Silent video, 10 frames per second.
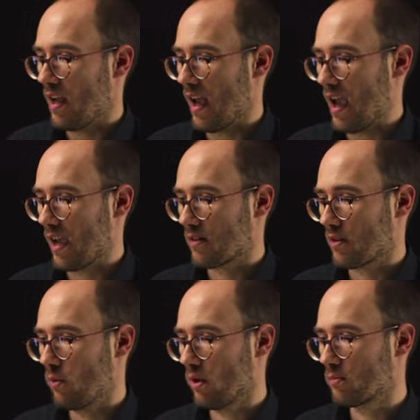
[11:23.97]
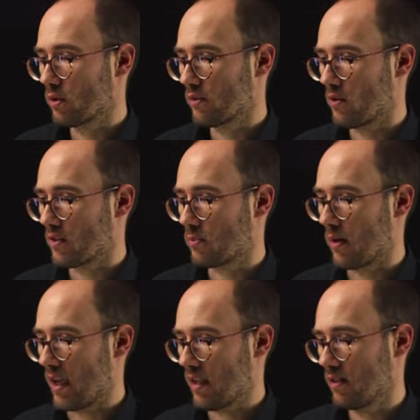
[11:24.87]
And one brute force
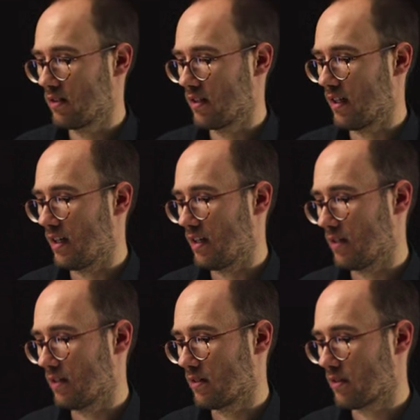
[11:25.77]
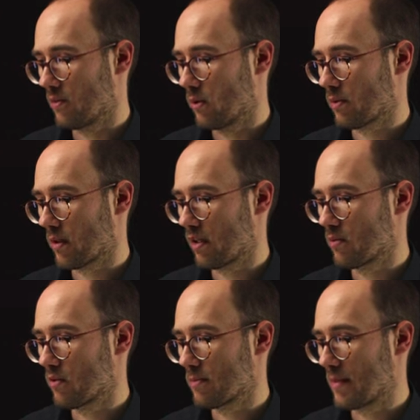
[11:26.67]
way, what we can
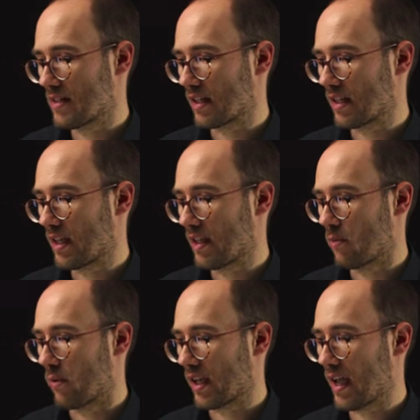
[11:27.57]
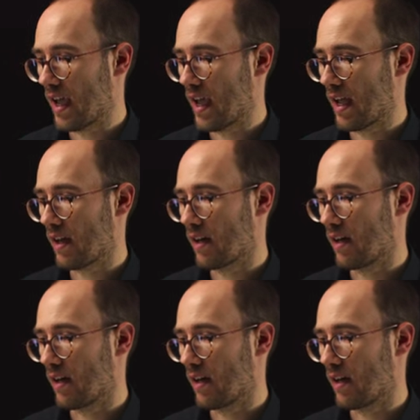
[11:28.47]
do is basically we can